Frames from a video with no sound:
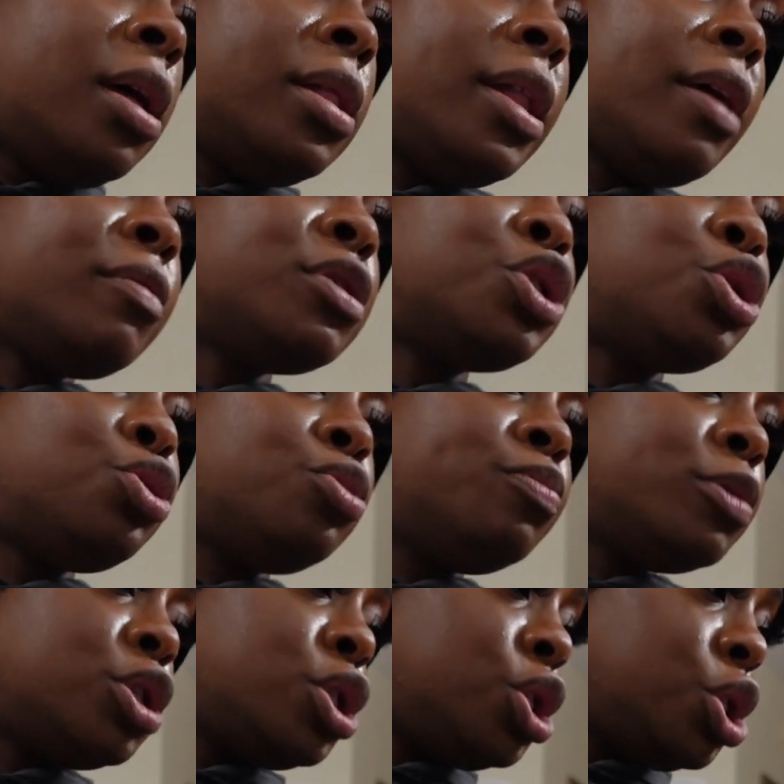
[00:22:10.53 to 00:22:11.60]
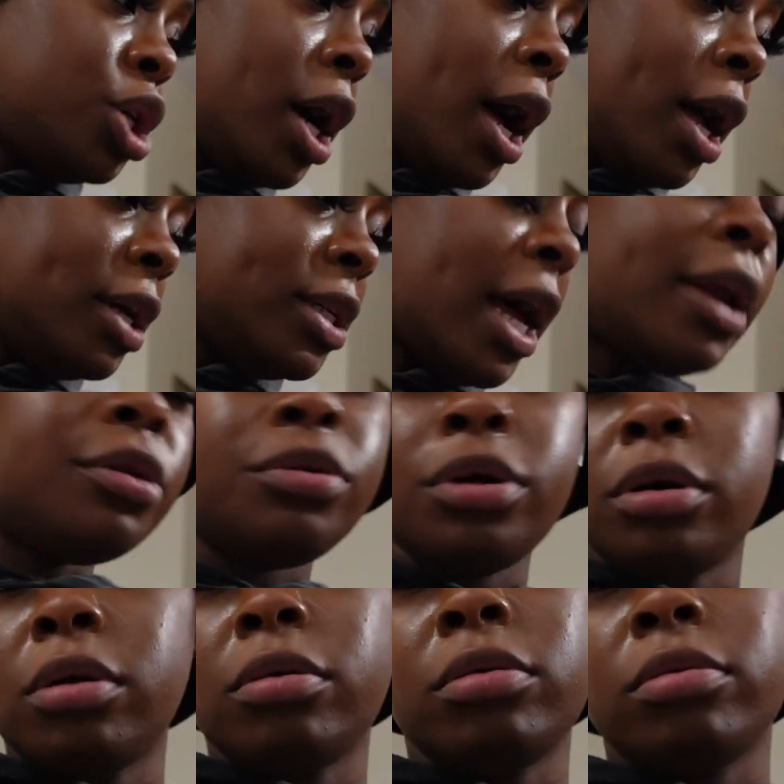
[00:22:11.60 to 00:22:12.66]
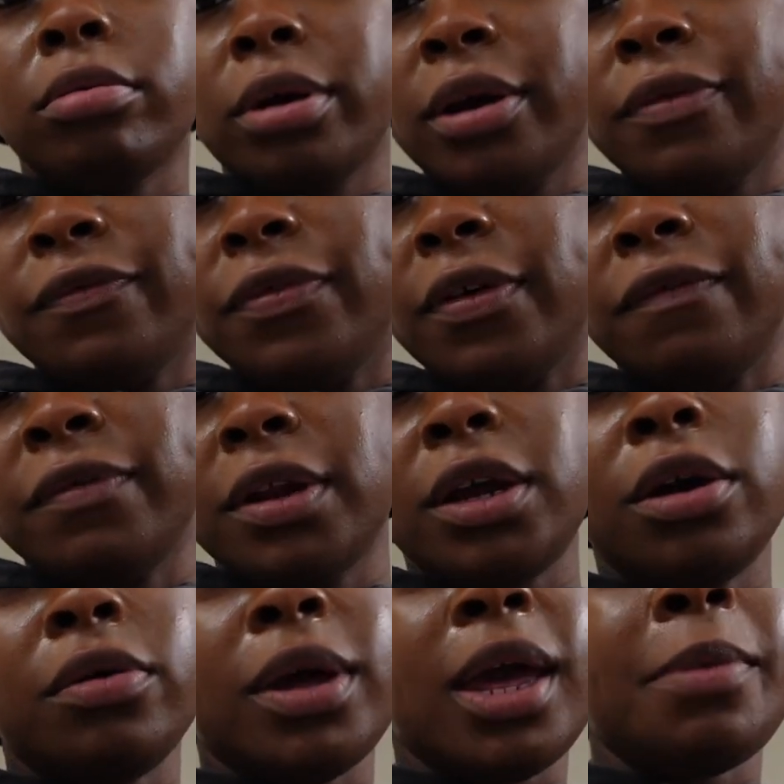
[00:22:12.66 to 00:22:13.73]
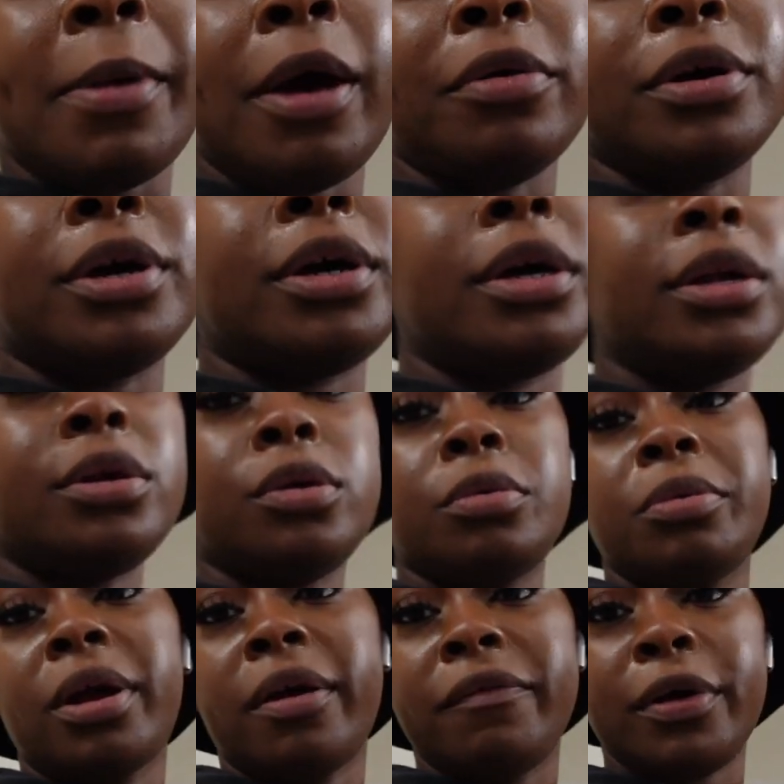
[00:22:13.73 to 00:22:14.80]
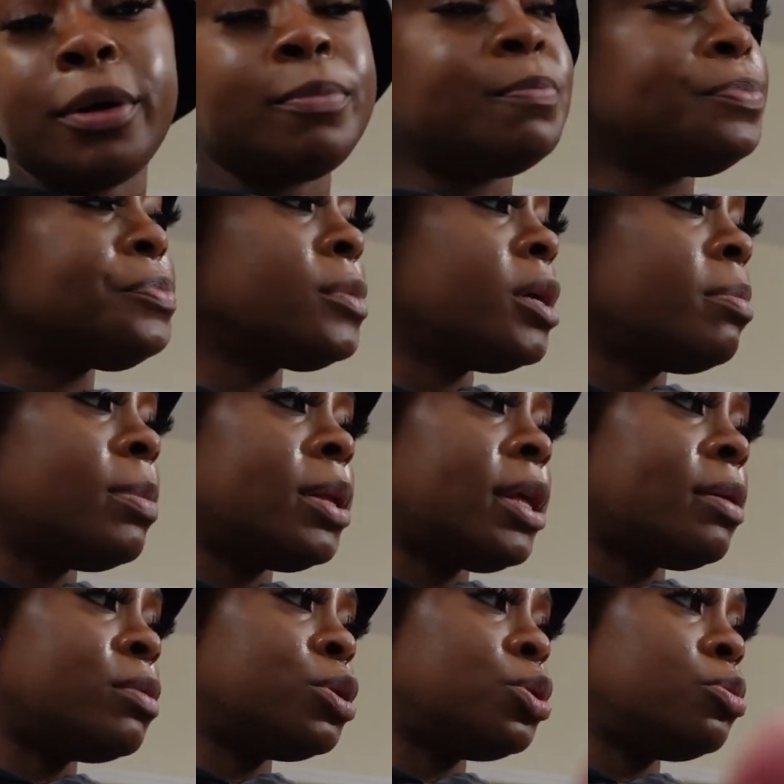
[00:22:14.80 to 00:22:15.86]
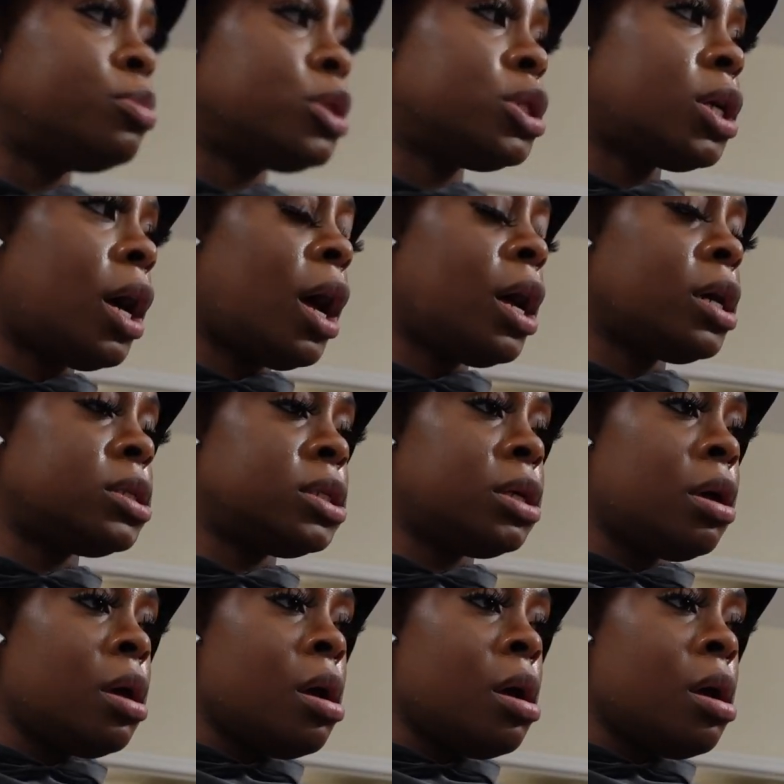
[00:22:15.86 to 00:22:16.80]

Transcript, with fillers: They were super shocked. I don't know if the video came out good or whatever, but they were super shocked.